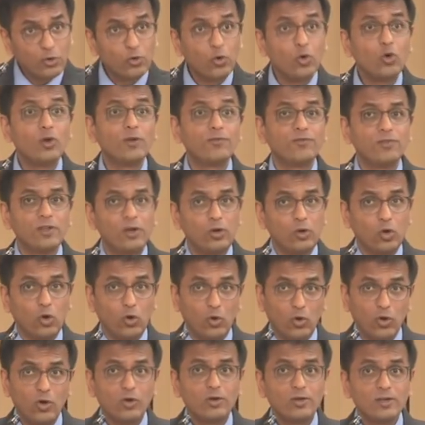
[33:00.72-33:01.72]
role of the
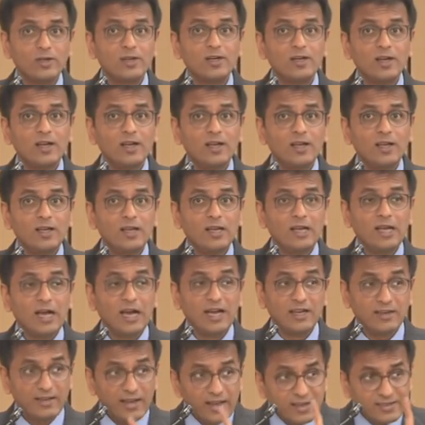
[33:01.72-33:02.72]
law,
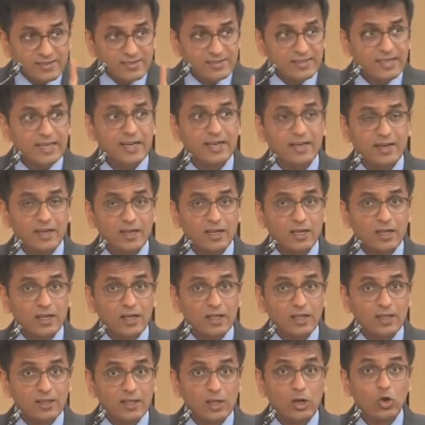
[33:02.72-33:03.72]
I dare say
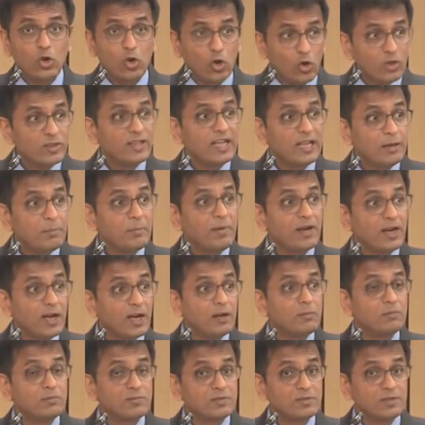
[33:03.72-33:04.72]
the law then
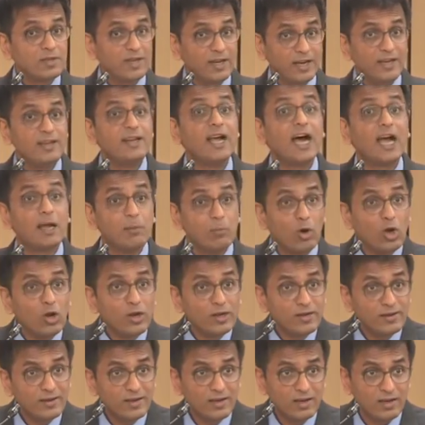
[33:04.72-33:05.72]
becomes a
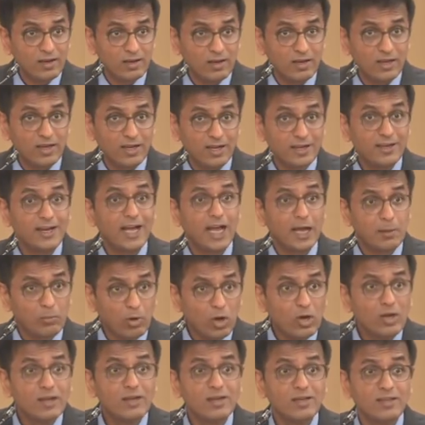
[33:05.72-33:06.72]
diabolical, a
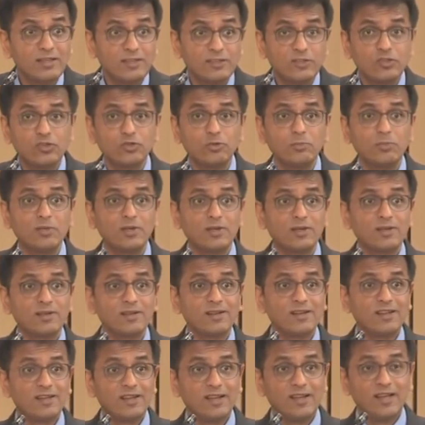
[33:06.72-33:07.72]
diabolical instrument.
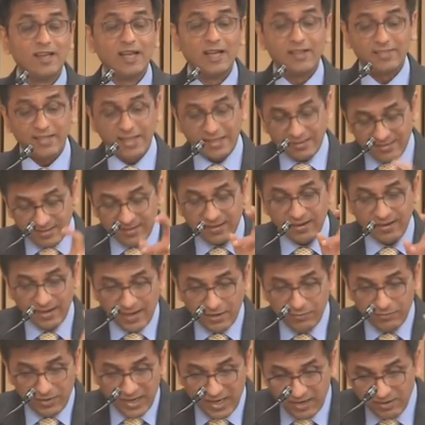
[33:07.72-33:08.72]
And that's the
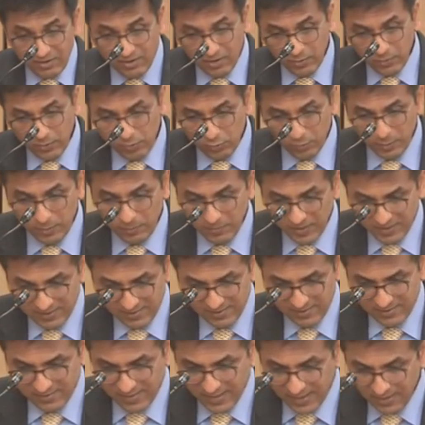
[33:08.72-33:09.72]
grave danger which we
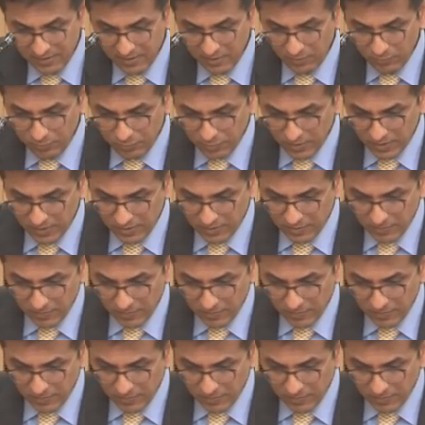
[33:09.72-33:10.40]
must then confront.